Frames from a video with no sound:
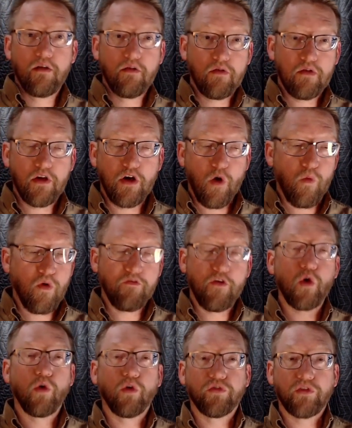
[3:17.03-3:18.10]
where
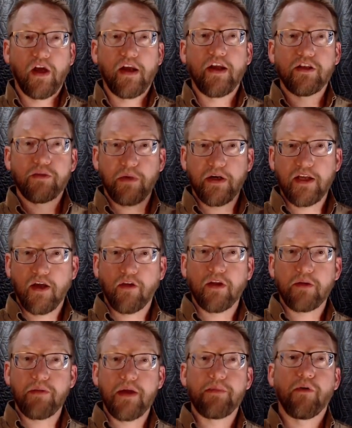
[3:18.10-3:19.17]
Vogel's son has been
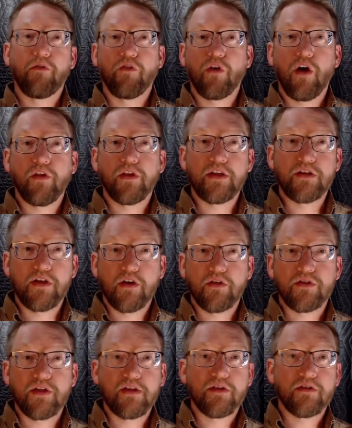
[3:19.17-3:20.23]
killing people for all these
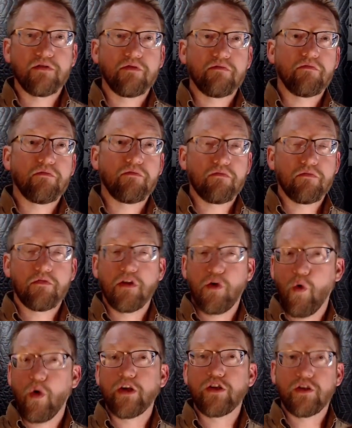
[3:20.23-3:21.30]
years. He's
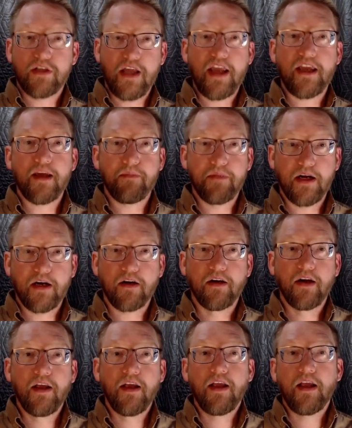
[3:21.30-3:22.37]
going to take him there
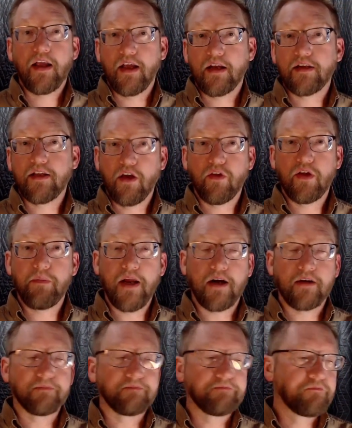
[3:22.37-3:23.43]
and kill him
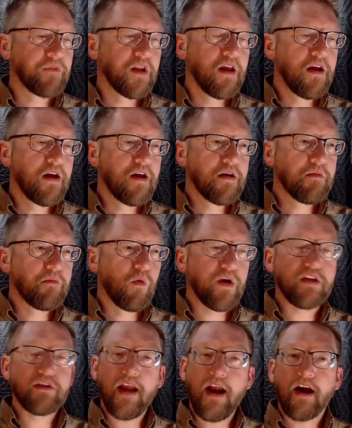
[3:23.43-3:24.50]
there. But when
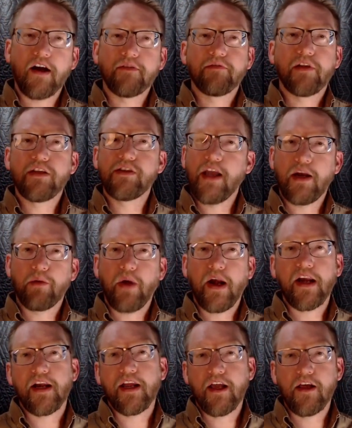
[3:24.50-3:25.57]
he's there, he's getting
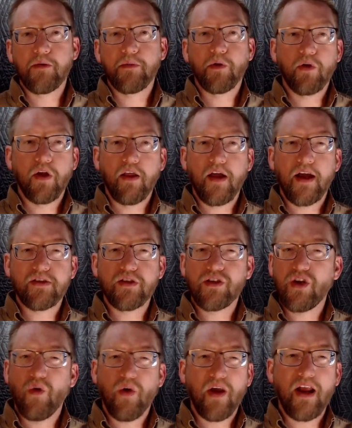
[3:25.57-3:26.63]
ready to kill him and realizes,
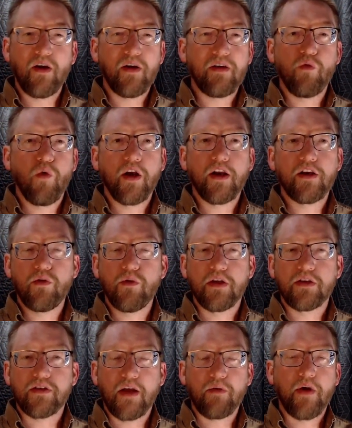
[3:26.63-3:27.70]
you know what, I don't even want to do
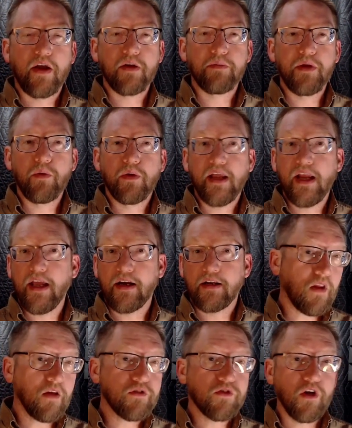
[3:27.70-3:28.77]
this. I'd rather be with Hannah.
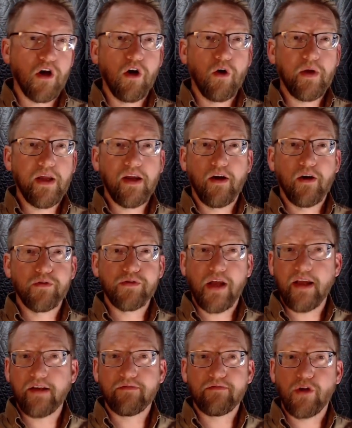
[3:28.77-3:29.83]
So he goes,
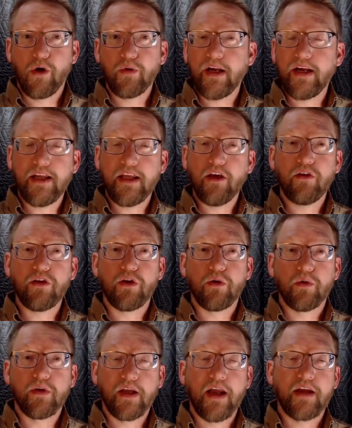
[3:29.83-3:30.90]
I don't need to kill you.
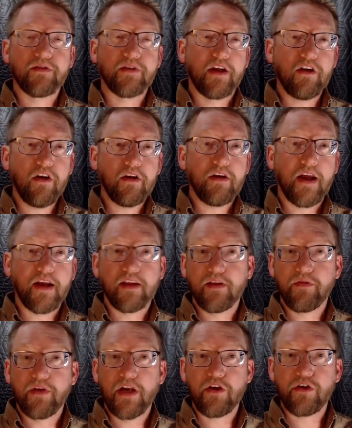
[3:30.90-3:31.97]
And the guy's like, good, I can
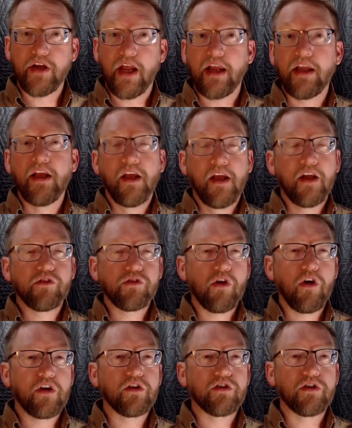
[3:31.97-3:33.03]
live another day. He goes, oh,
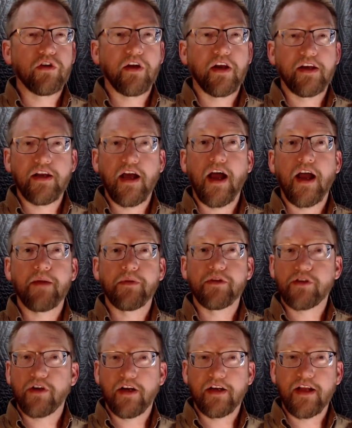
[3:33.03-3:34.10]
no, you're still going to die, but
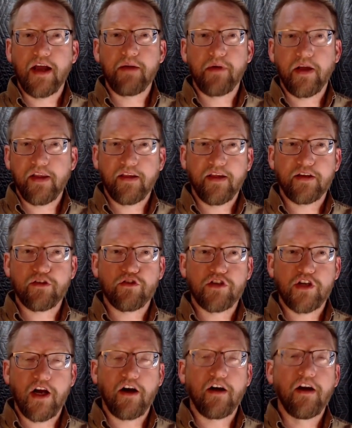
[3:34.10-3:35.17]
you're going to die by the electric
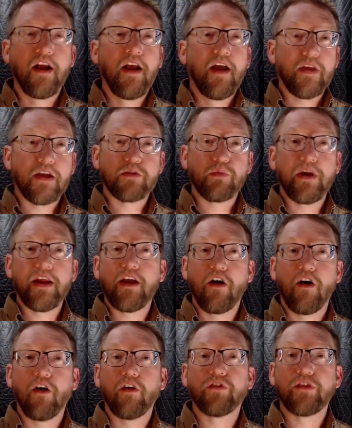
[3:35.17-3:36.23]
chair. And that's when he
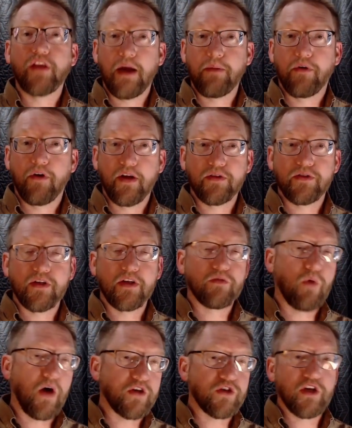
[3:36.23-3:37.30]
calls Deborah and says,
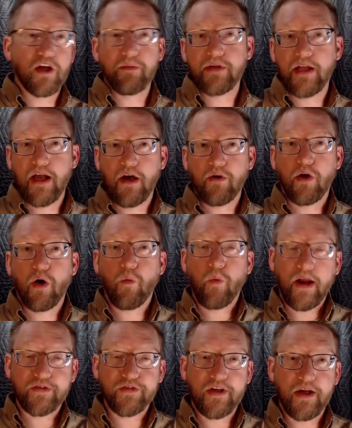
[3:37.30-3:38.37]
why don't you come down,
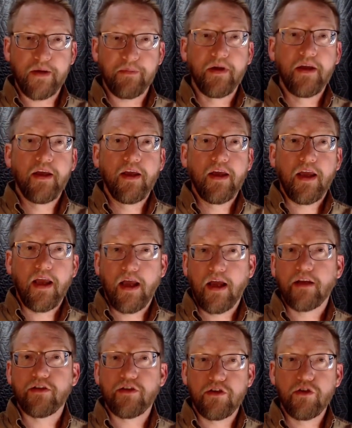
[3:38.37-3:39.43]
arrest him,
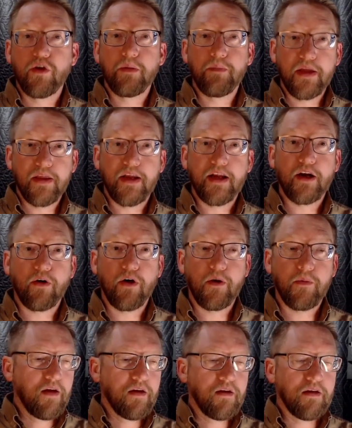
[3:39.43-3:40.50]
and you can be the
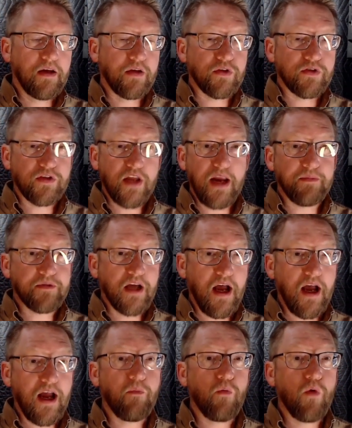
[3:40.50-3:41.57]
hero. Now, at the same
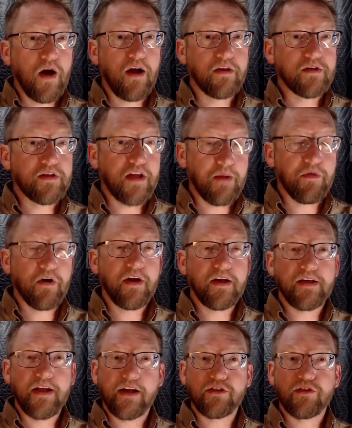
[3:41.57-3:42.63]
time, while Deborah and
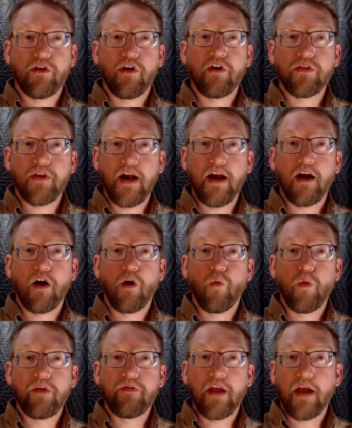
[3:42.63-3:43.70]
Dexter are there,
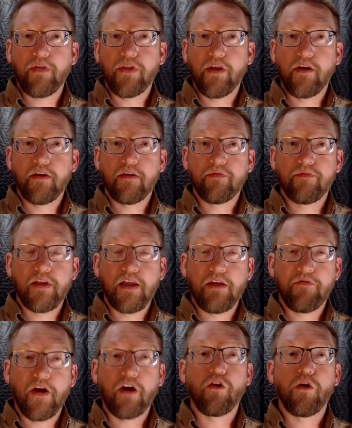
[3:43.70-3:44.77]
we've got the
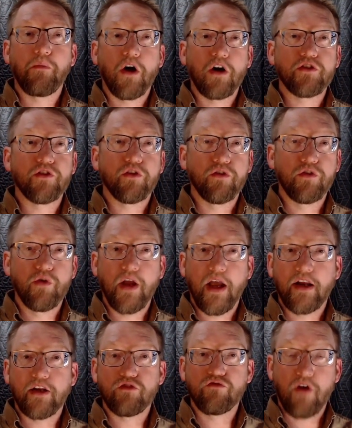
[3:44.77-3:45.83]
federal marshal who
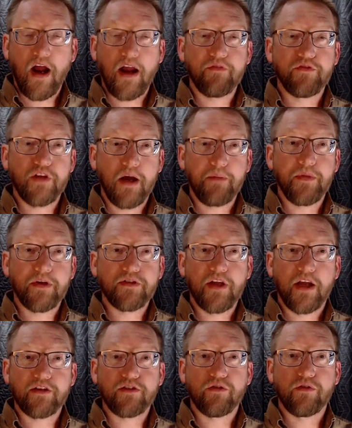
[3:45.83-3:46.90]
kind of drives up as
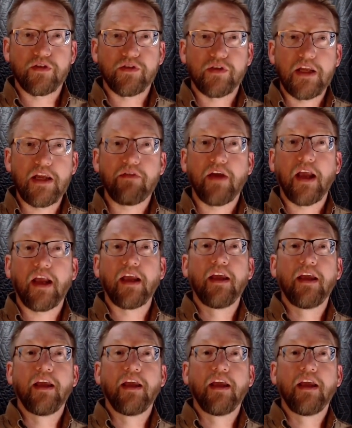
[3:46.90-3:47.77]
Dexter is leaving